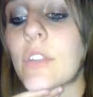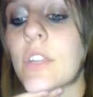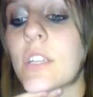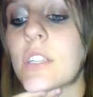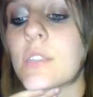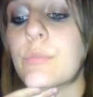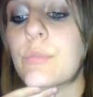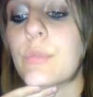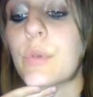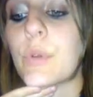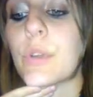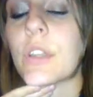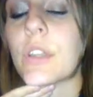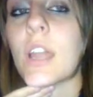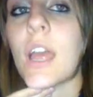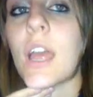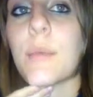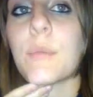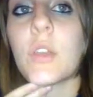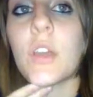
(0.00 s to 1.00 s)
he's born?
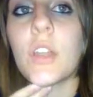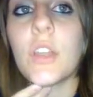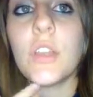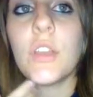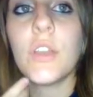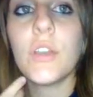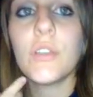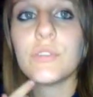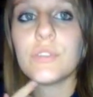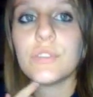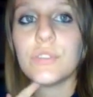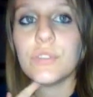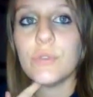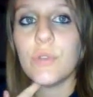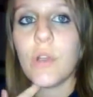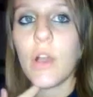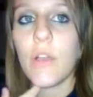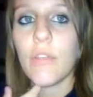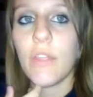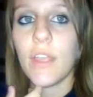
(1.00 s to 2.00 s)
I'm going to go to
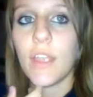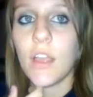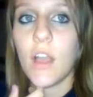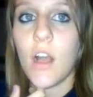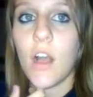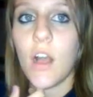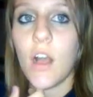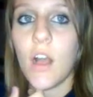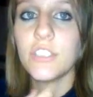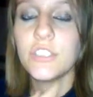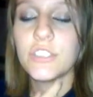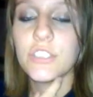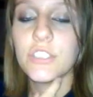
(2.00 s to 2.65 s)
online college.